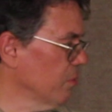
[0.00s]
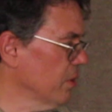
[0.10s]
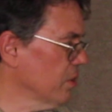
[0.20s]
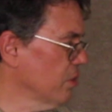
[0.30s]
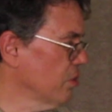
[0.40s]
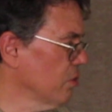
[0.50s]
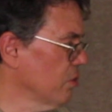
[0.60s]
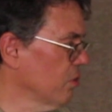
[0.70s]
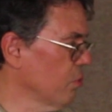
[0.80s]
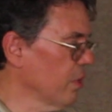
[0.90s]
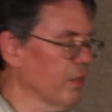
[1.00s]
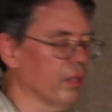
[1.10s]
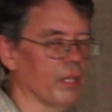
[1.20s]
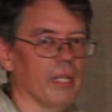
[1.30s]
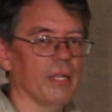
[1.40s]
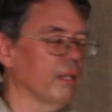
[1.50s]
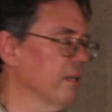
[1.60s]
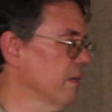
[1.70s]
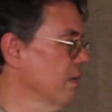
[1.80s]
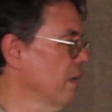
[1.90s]
much concerned with the
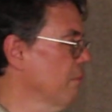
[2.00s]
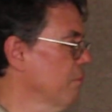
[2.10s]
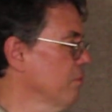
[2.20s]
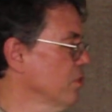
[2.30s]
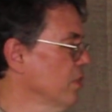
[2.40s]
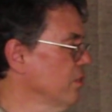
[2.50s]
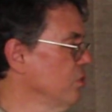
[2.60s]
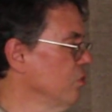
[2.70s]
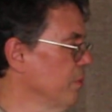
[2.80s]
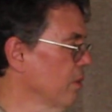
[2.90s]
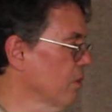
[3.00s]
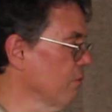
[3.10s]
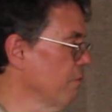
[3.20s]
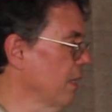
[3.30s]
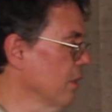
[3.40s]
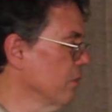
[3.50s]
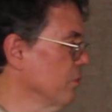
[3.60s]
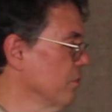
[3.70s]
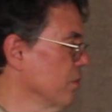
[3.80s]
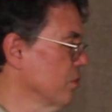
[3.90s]
precise numerical
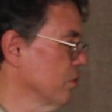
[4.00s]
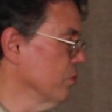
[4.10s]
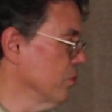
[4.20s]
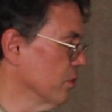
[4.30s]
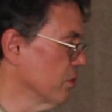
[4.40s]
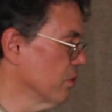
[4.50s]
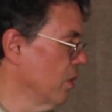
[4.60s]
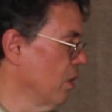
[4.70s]
values of the solutions.